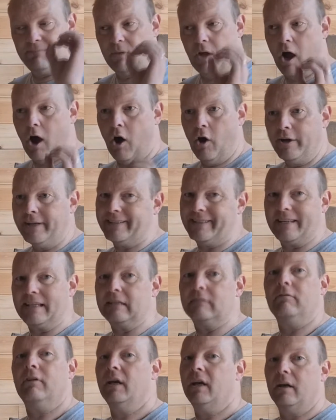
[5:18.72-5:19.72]
I
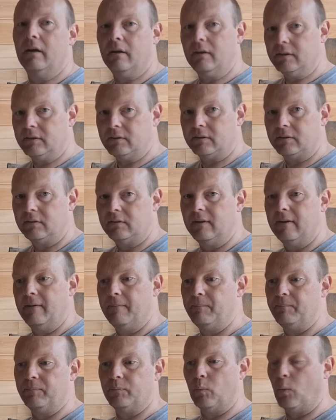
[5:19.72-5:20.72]
didn't realise
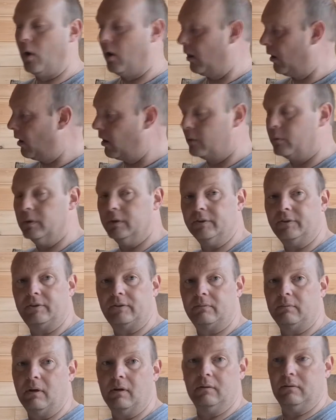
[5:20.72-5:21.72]
while I
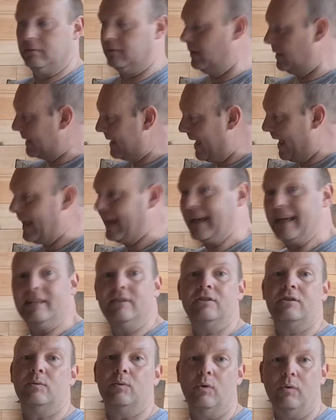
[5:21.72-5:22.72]
was getting
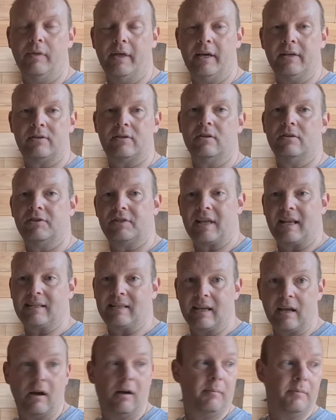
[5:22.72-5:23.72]
into all this and
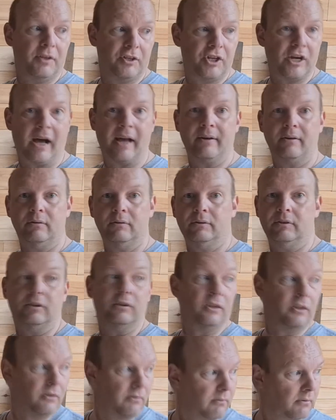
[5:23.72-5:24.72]
setting up the channel
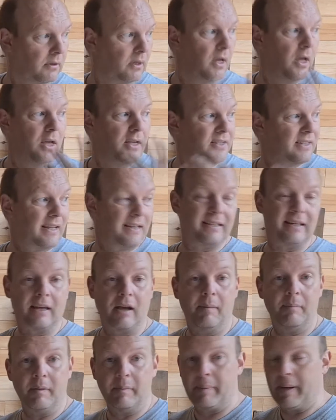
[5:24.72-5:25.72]
and setting
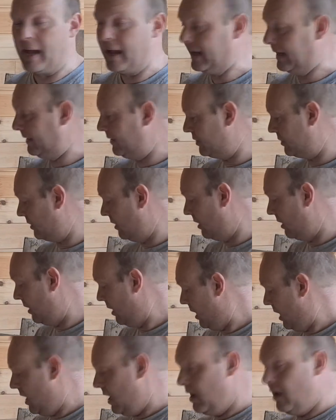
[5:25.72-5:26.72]
up the page that
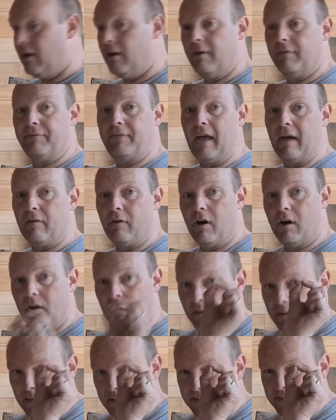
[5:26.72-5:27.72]
there are
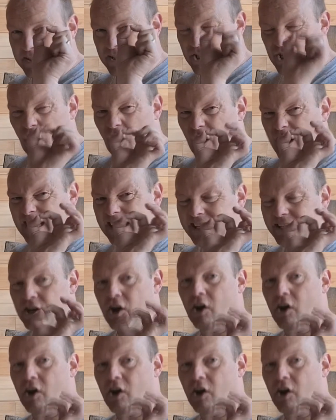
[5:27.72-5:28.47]
tiny